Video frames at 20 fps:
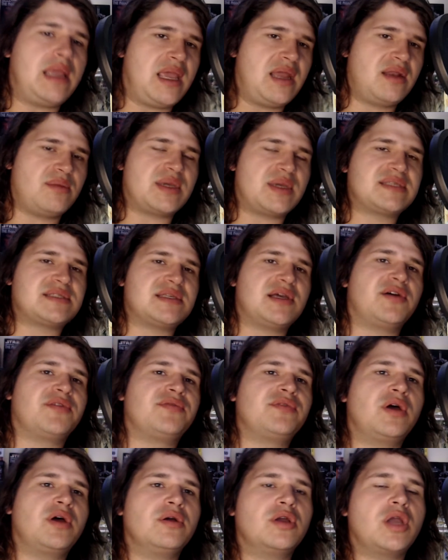ahead of myself,
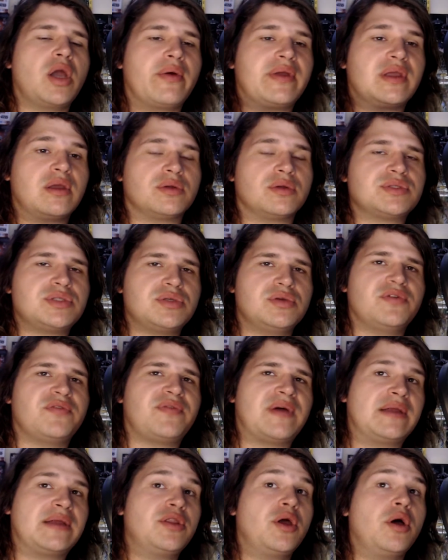not going on too
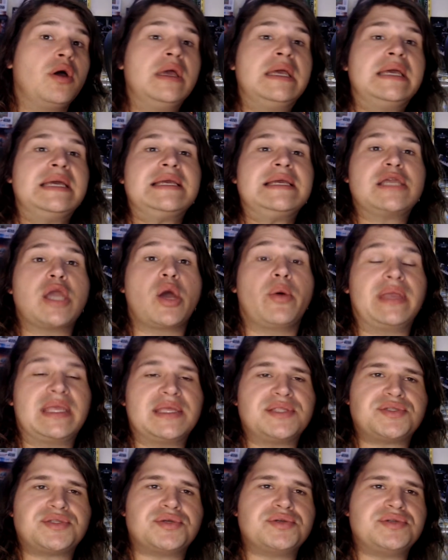far, not going
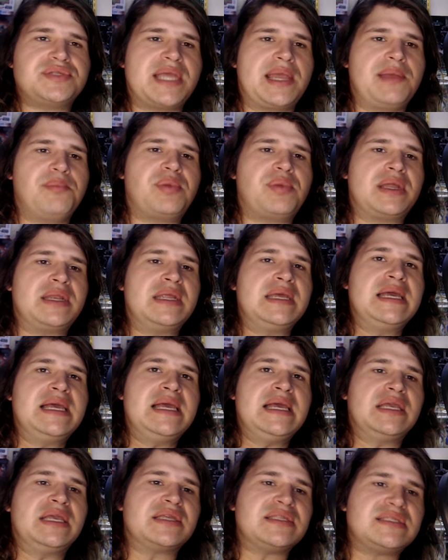in too deep, but
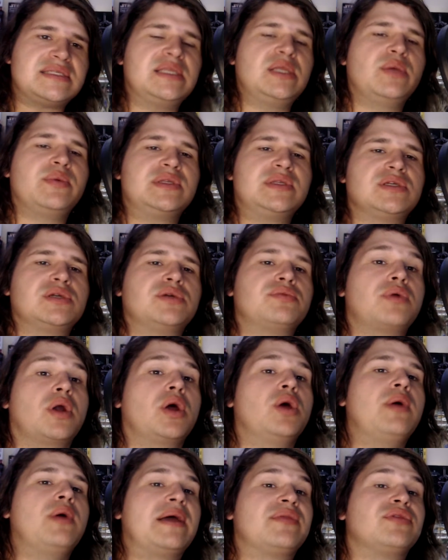continuing to
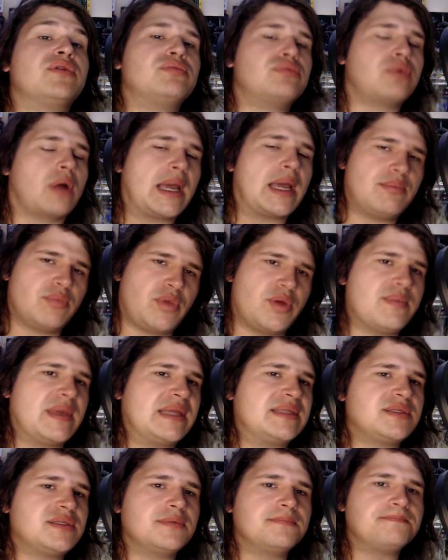grow at the right
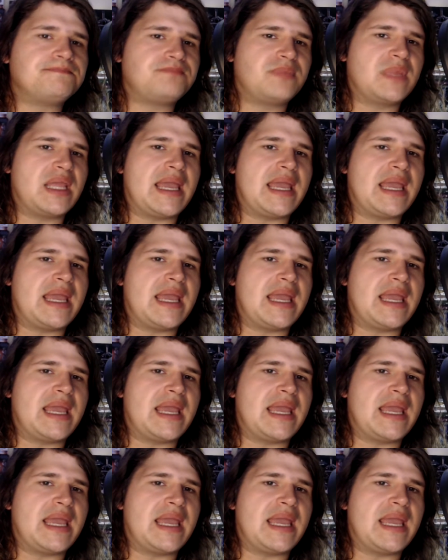momentum.